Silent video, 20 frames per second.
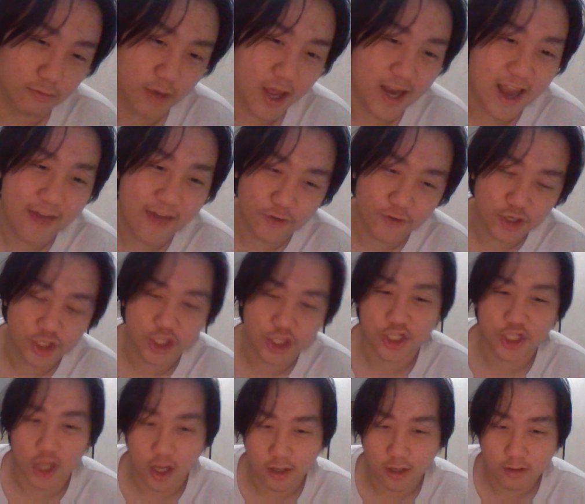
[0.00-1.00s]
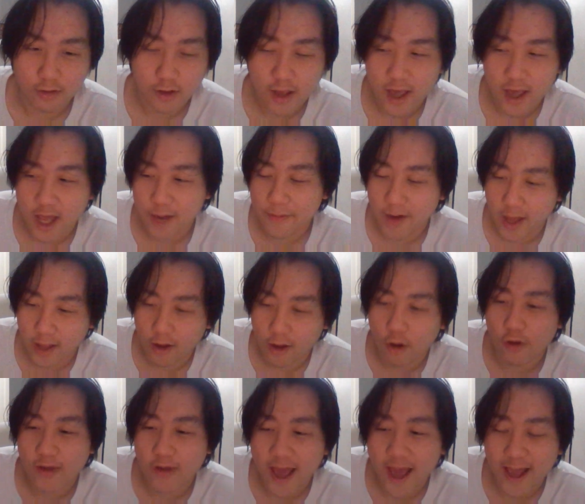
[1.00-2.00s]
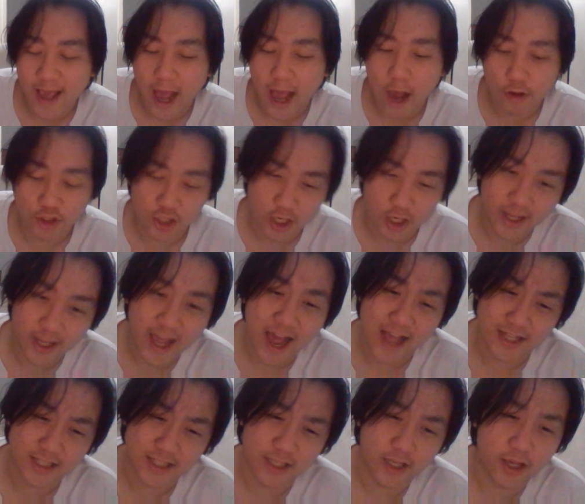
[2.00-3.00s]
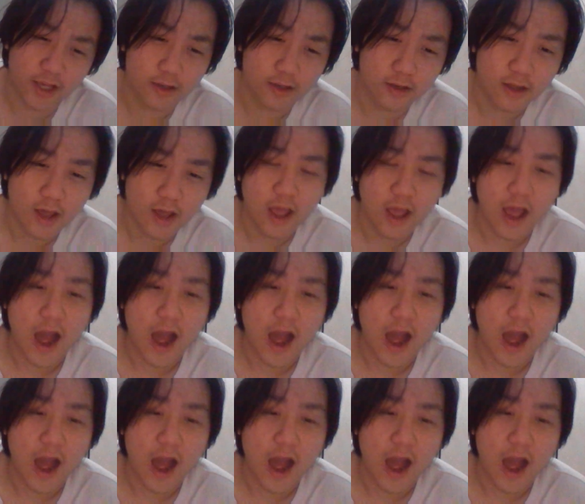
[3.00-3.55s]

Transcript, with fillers: I'd leverage the son and be like, oh yeah, our son Cassian.